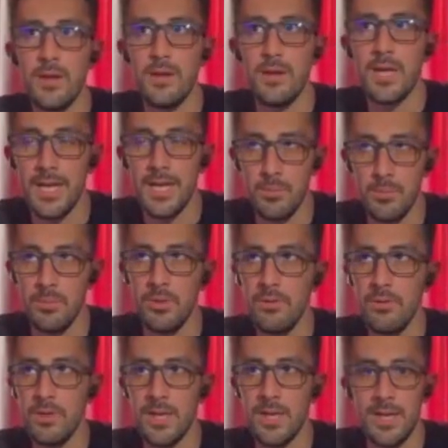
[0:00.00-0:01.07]
an
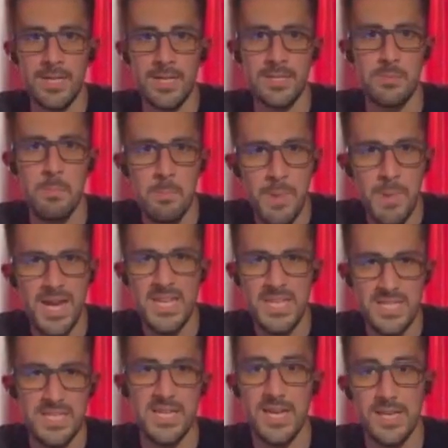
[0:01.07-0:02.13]
animal that has
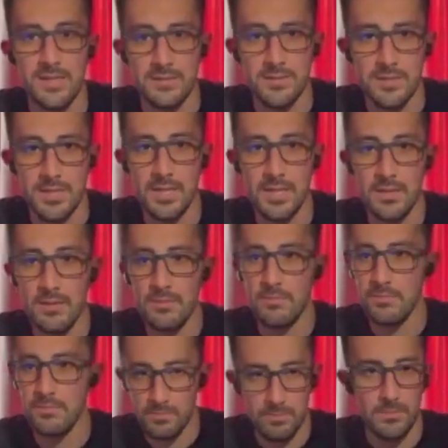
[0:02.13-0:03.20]
many scales, like
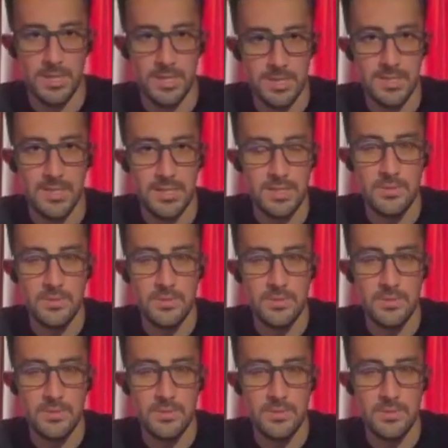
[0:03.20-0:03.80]
that's